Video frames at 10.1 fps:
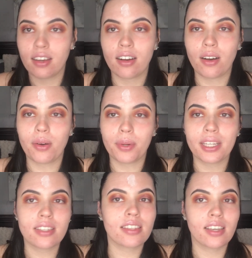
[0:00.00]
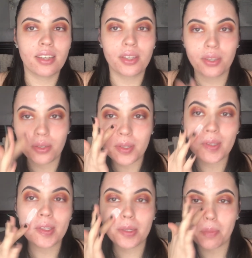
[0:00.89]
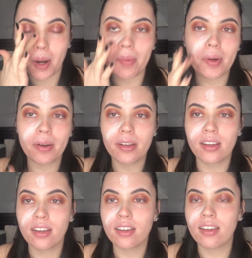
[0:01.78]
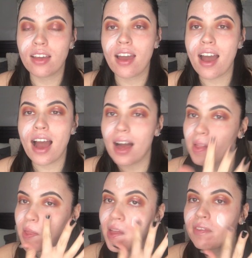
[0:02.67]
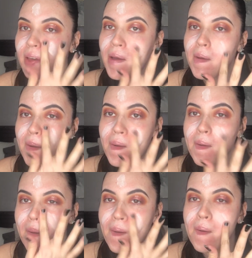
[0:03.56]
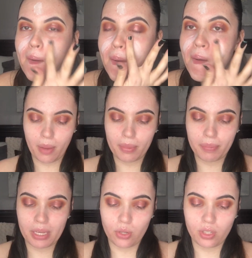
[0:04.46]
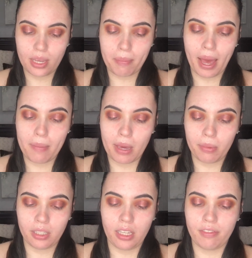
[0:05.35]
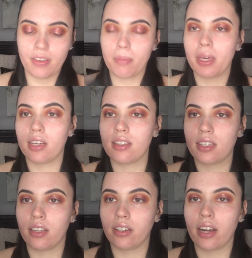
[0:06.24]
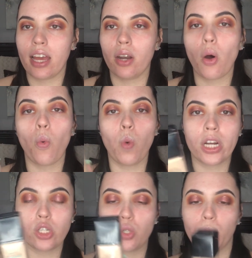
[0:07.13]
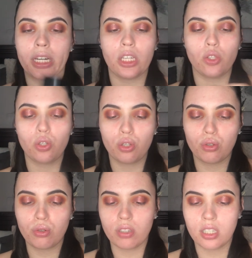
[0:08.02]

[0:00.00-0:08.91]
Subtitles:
Always using this primer. I love it. I'm gonna be using my Maybelline Fit Me Concealer in 122.